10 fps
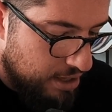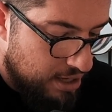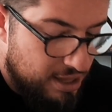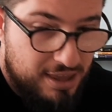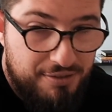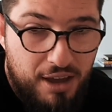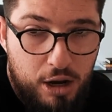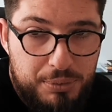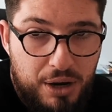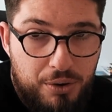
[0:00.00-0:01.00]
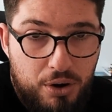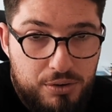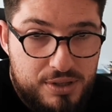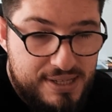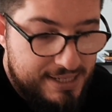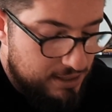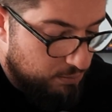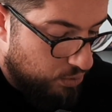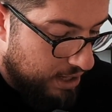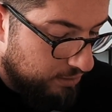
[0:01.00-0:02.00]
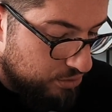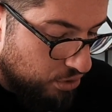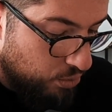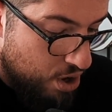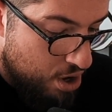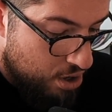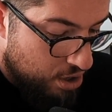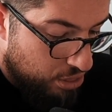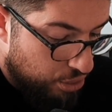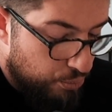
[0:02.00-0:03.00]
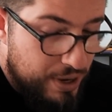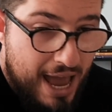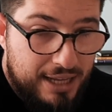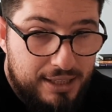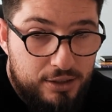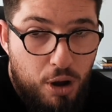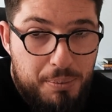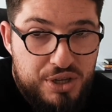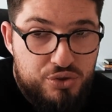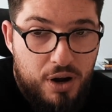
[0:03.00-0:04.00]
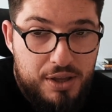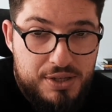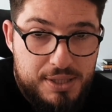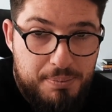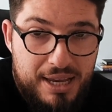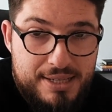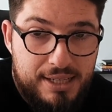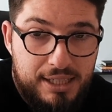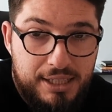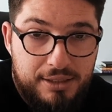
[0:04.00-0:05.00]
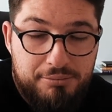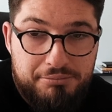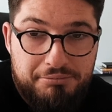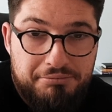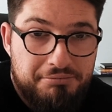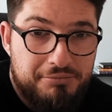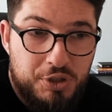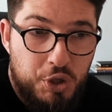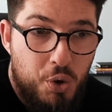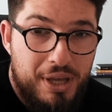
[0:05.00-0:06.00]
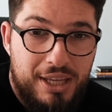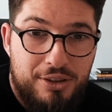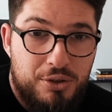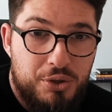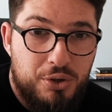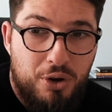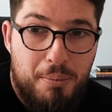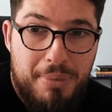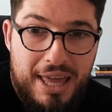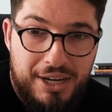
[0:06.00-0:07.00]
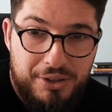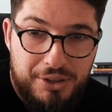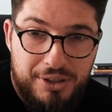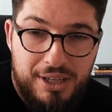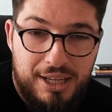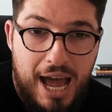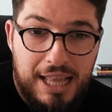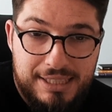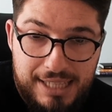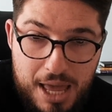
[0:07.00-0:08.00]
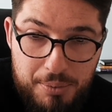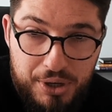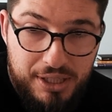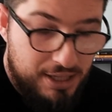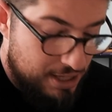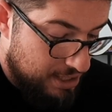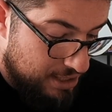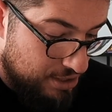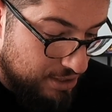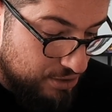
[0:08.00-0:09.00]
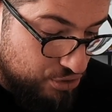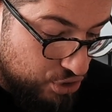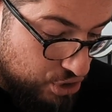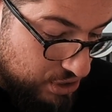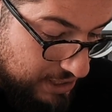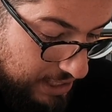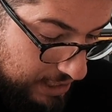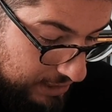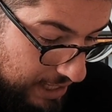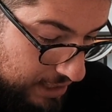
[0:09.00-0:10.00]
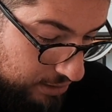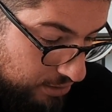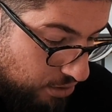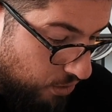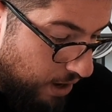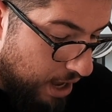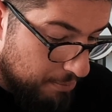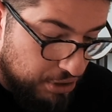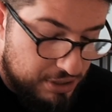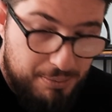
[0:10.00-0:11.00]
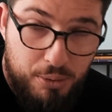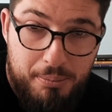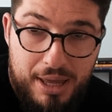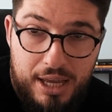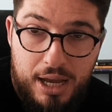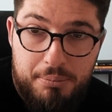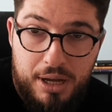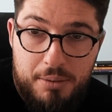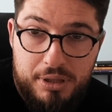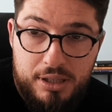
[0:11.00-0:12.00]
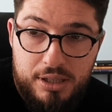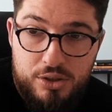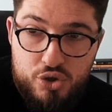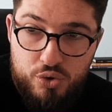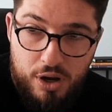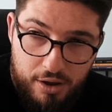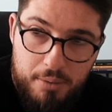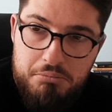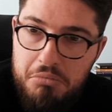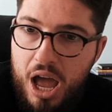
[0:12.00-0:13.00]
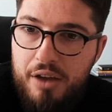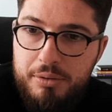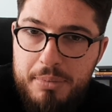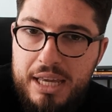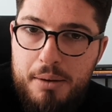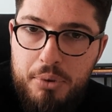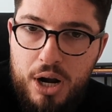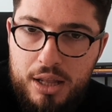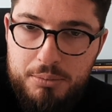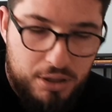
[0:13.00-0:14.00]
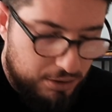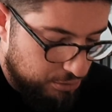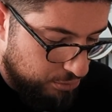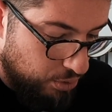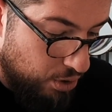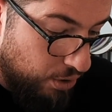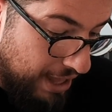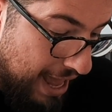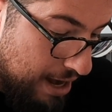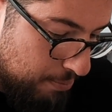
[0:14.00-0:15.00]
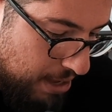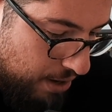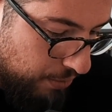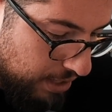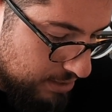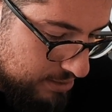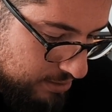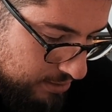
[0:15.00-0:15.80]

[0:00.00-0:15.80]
developed our own system, right? So the React and copy strategy is basically going into your competitor ads library, just seeing that, because I'm on makeup, I'm in the industry, I have a makeup brand, I'm gonna go to L'Oréal Paris,